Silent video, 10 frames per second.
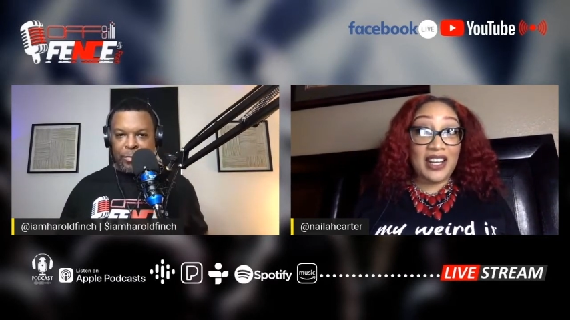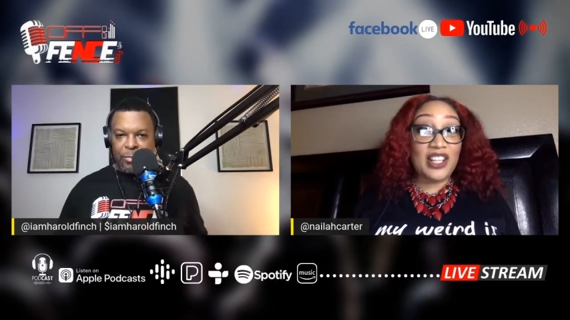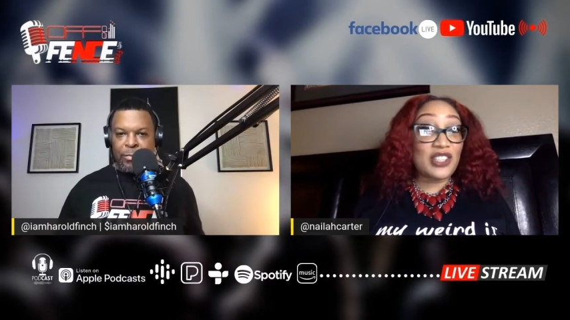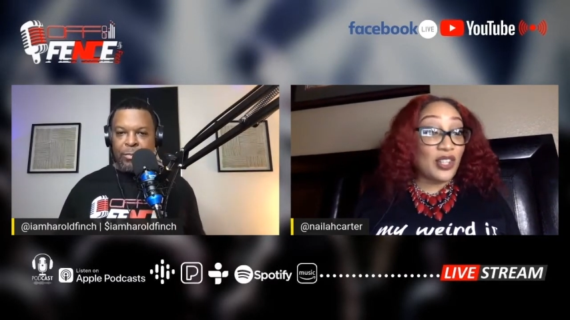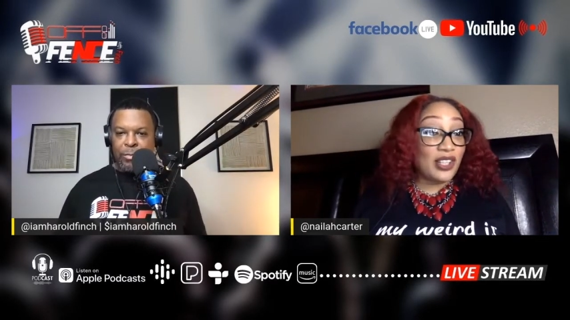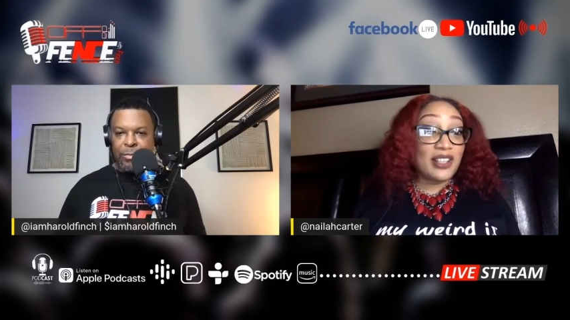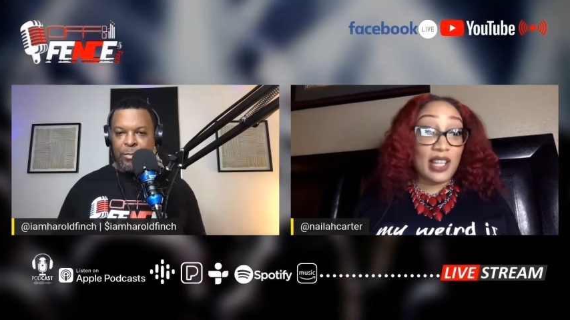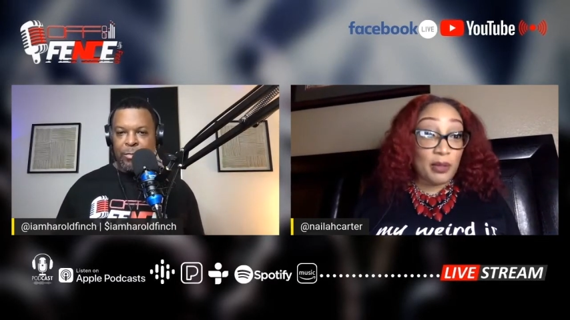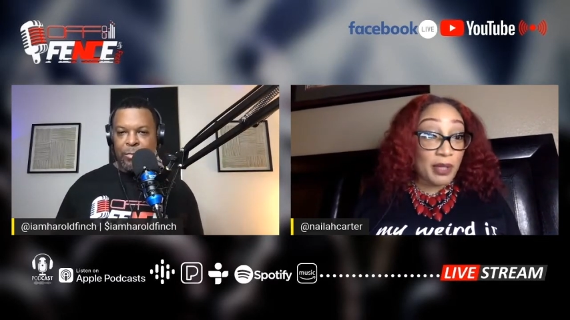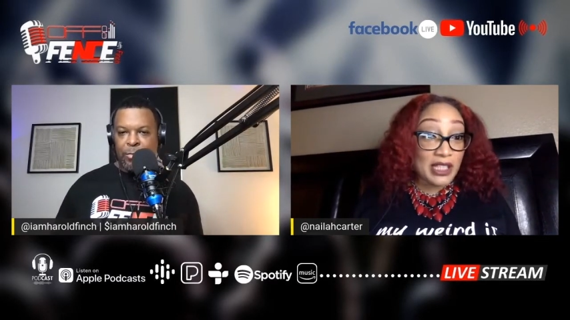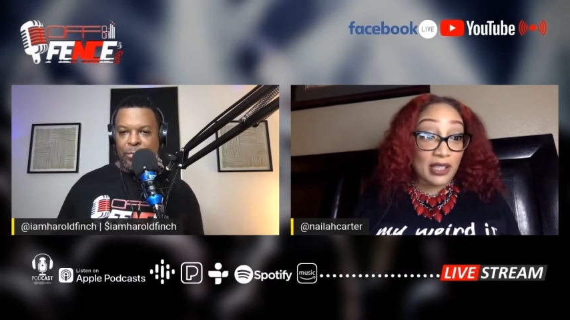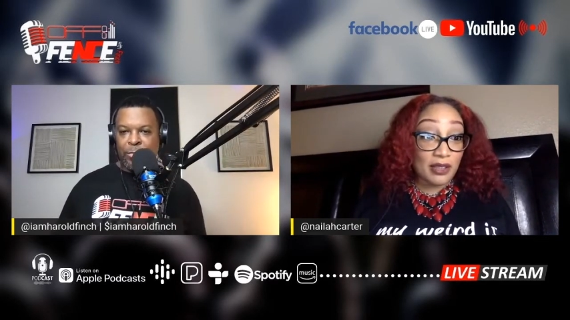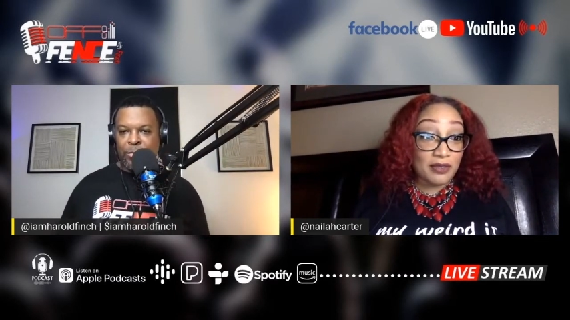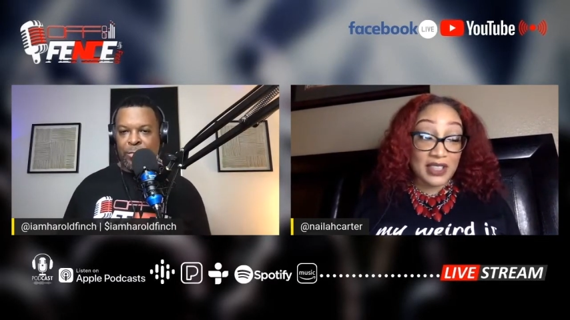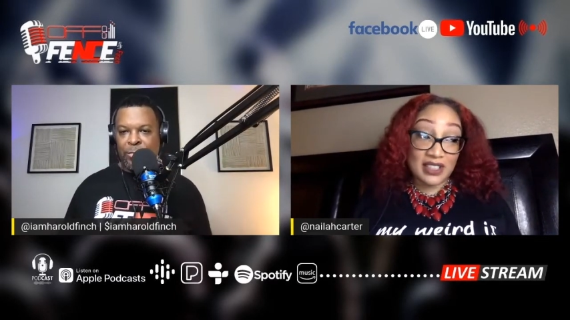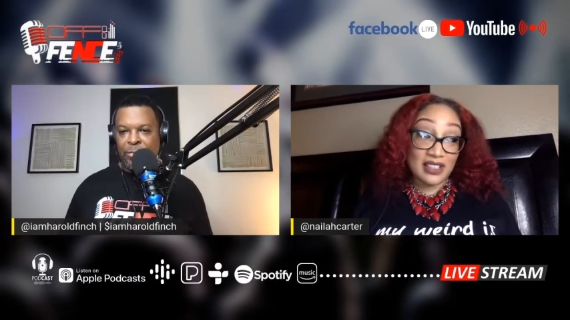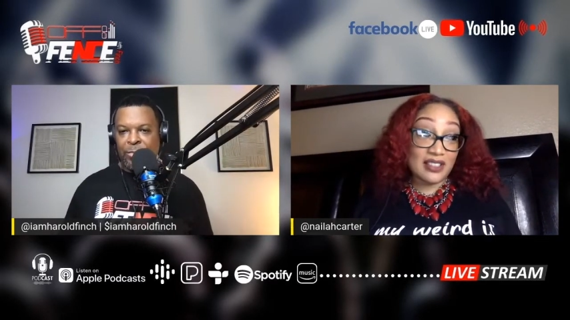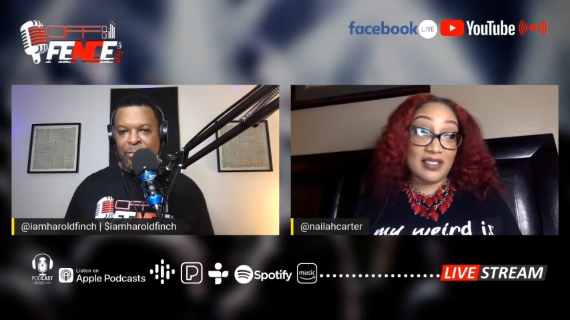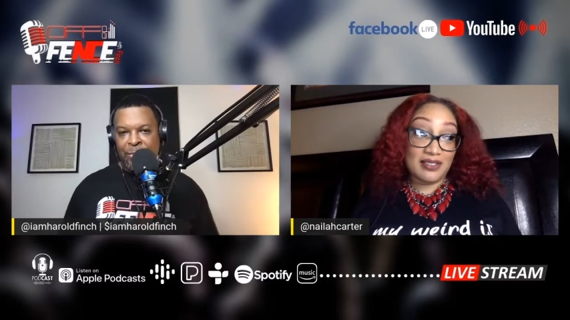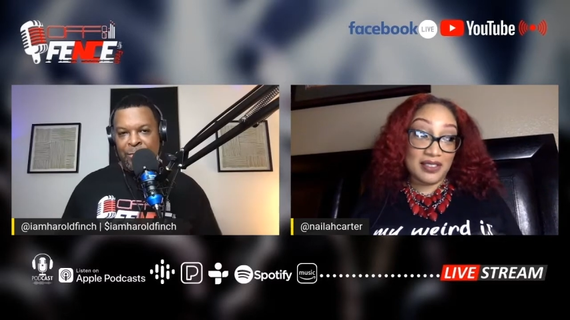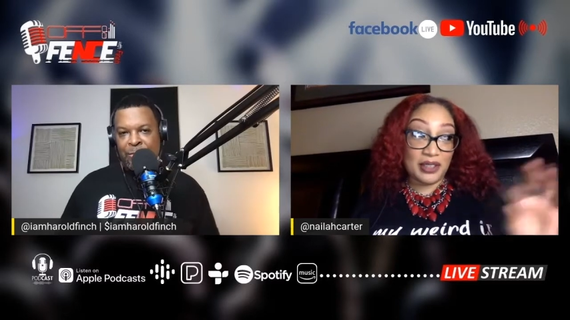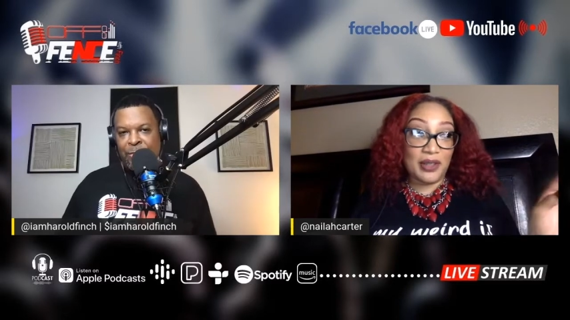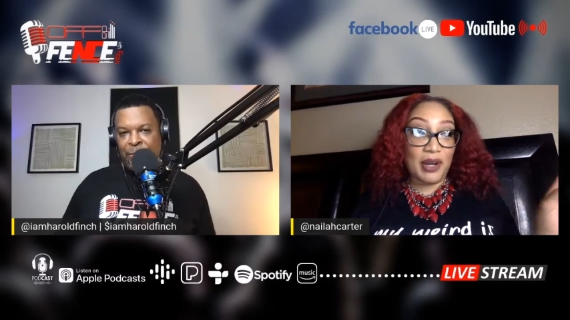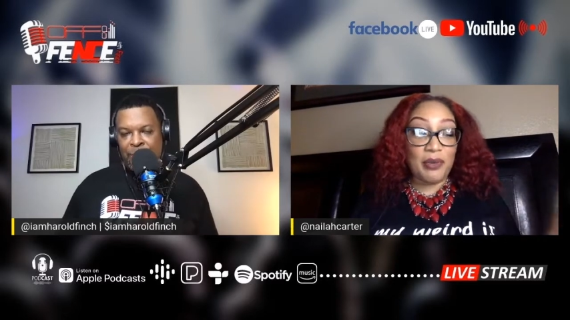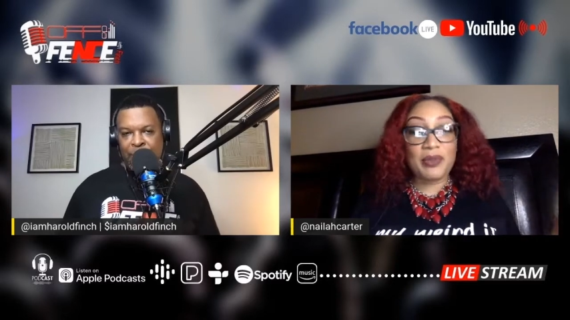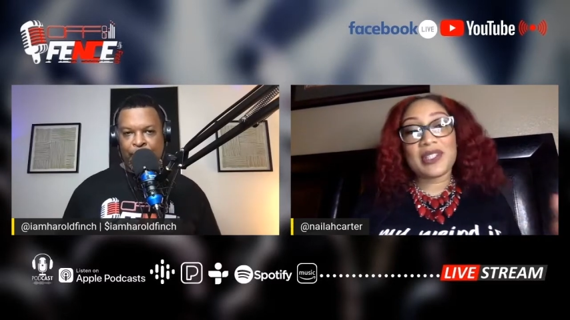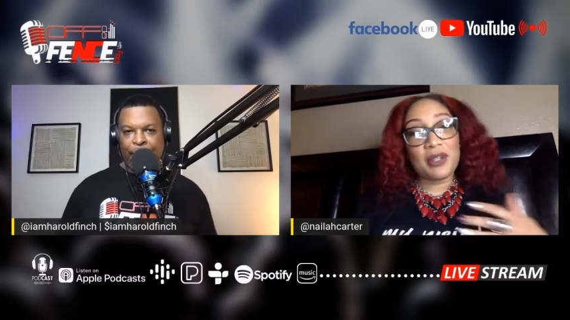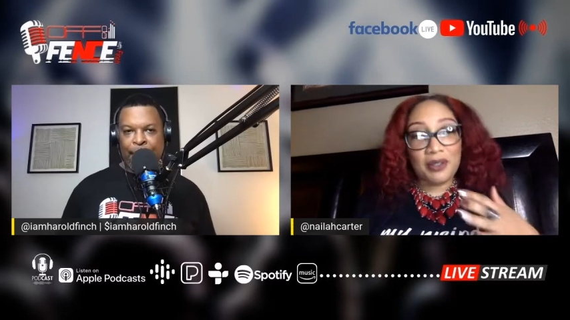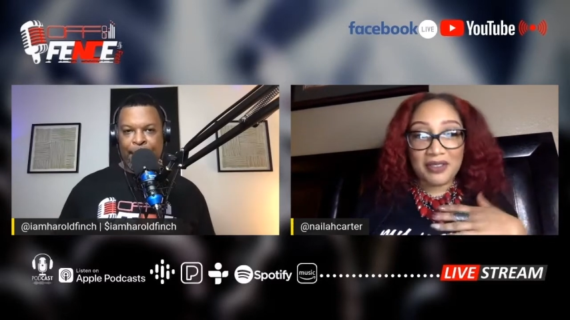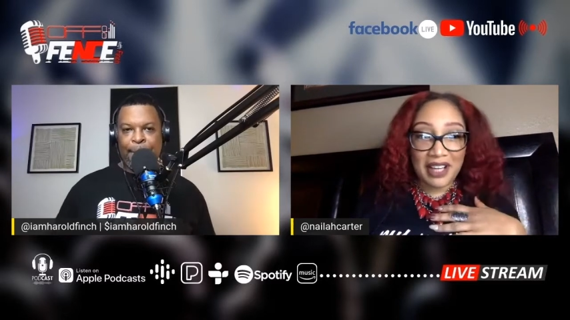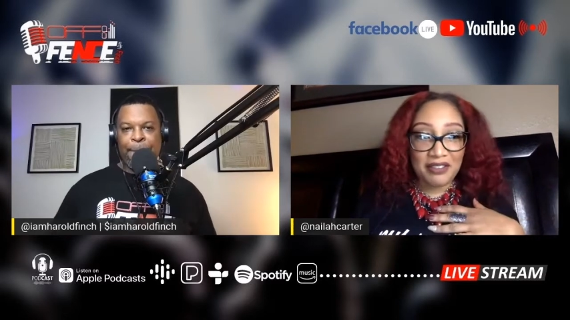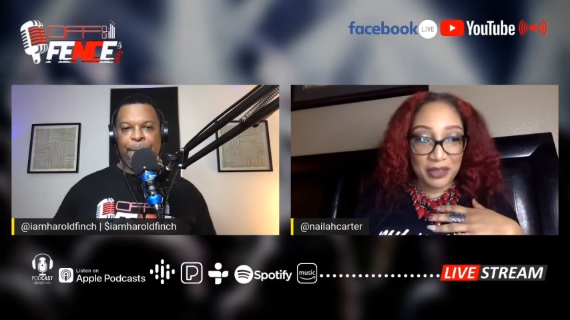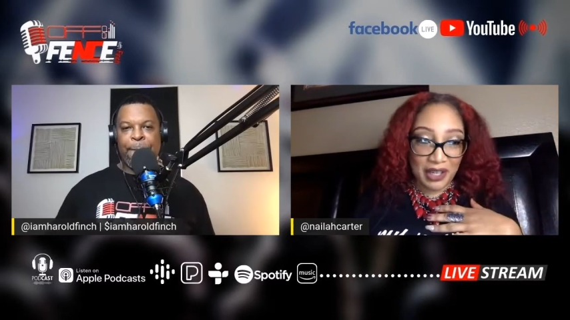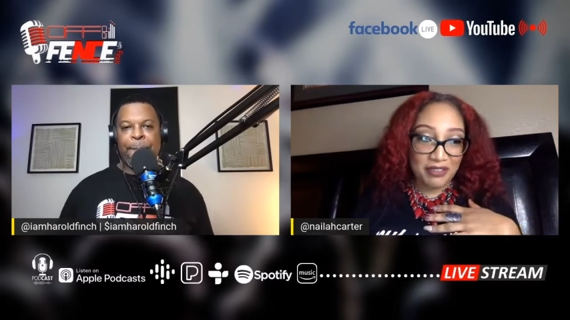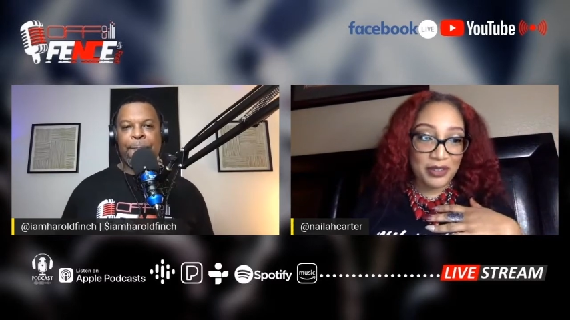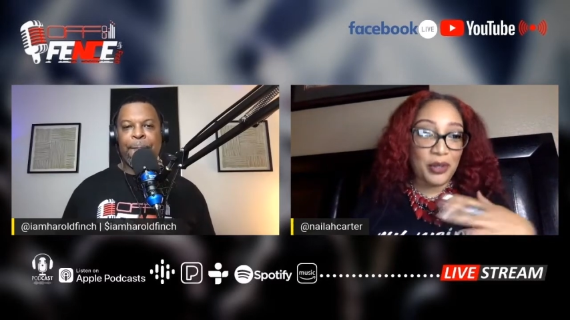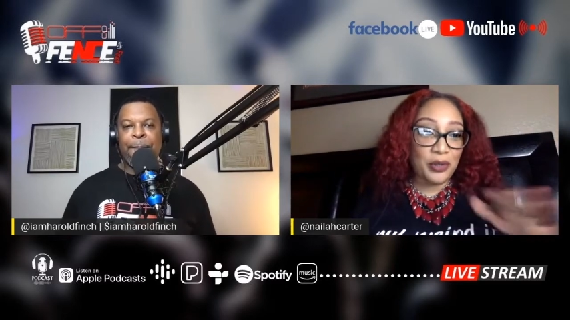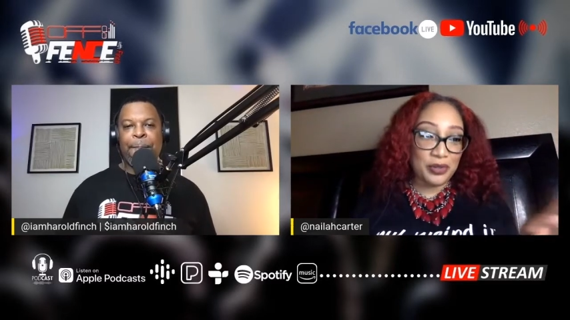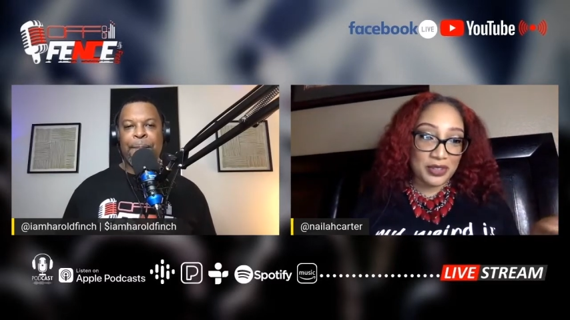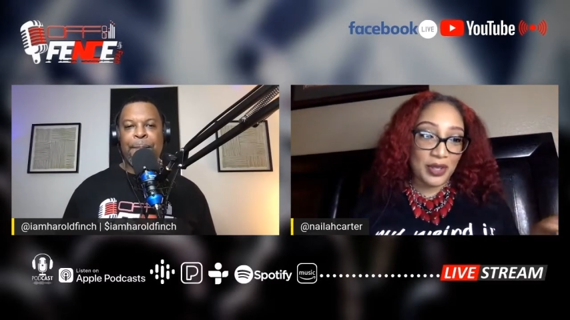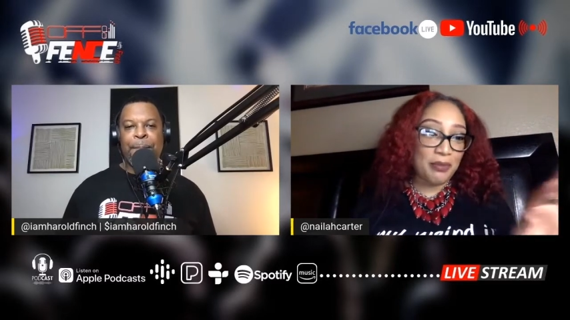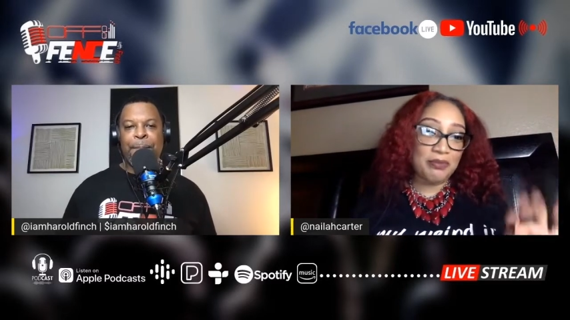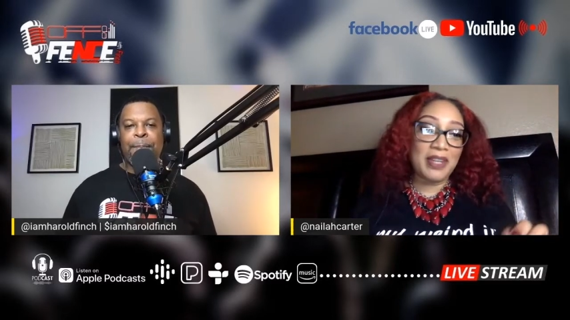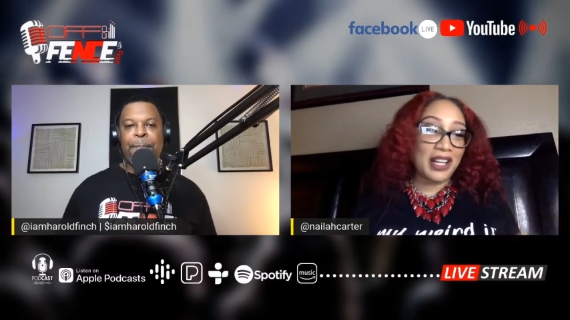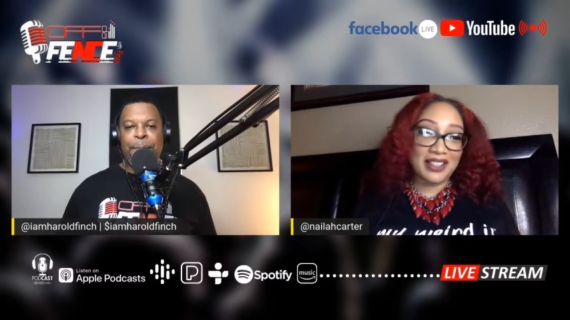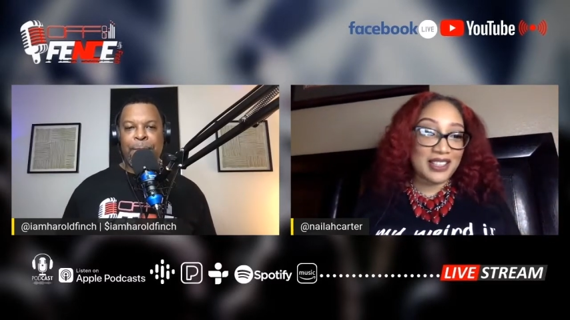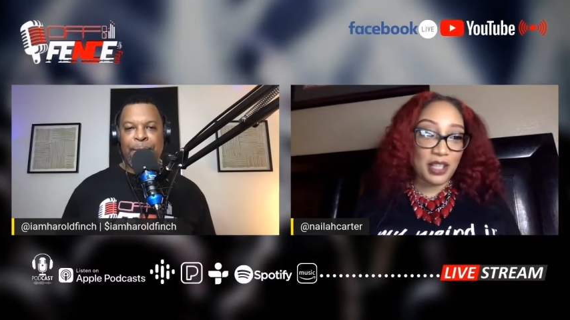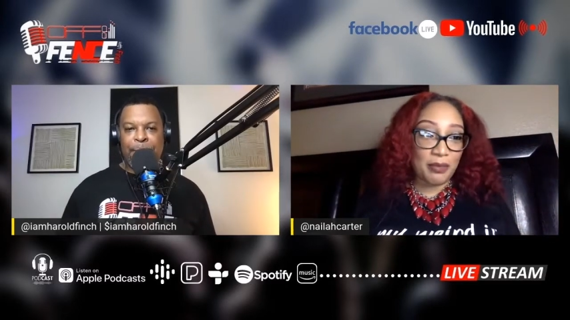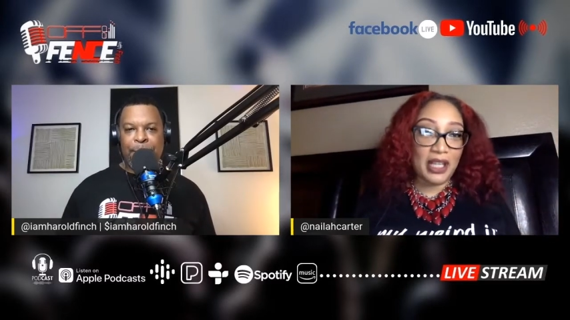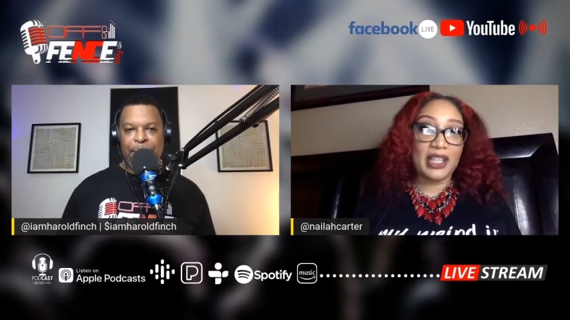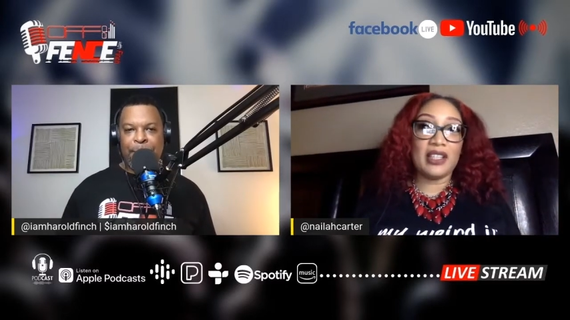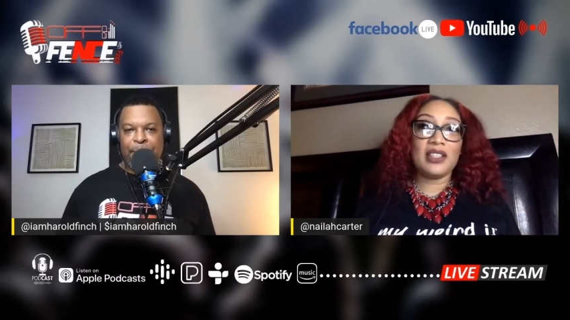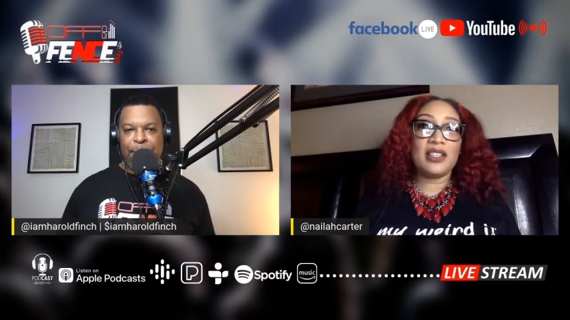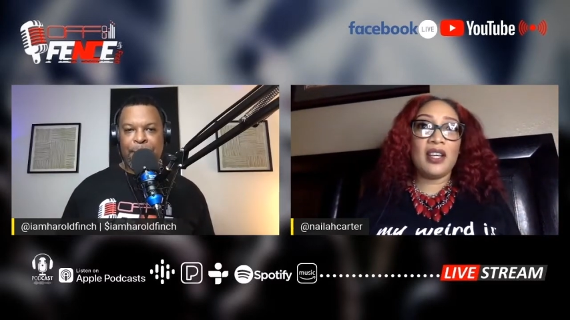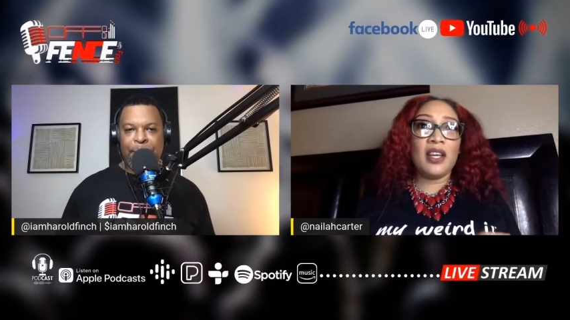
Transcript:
Speaker 1: and I started dating myself, this is, you know, I won't tell. I feel I feel old, so I'm not gonna tell my age.